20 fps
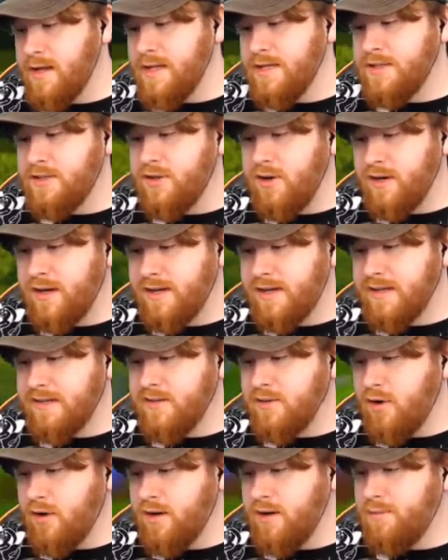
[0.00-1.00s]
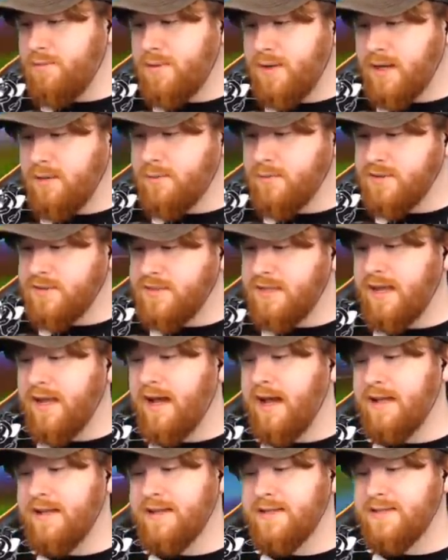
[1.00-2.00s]
Sonic is not in a playable state
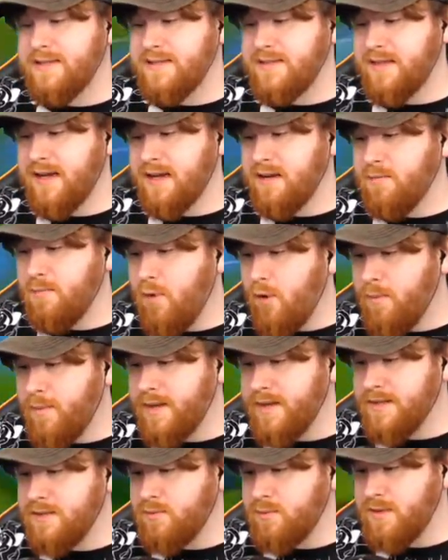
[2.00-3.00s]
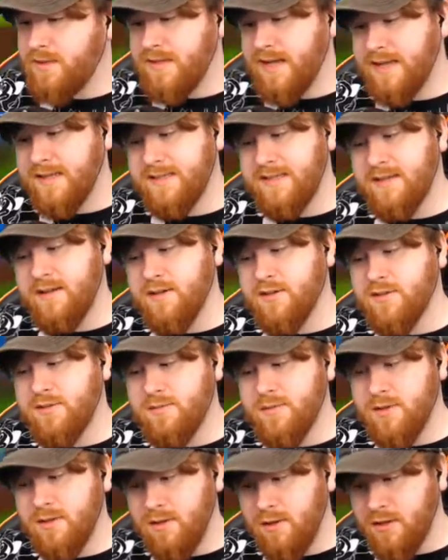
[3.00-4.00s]
at this exact moment as we're testing out
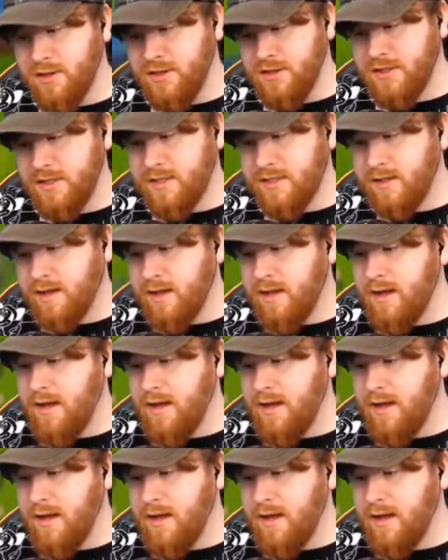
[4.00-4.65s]
some new logic.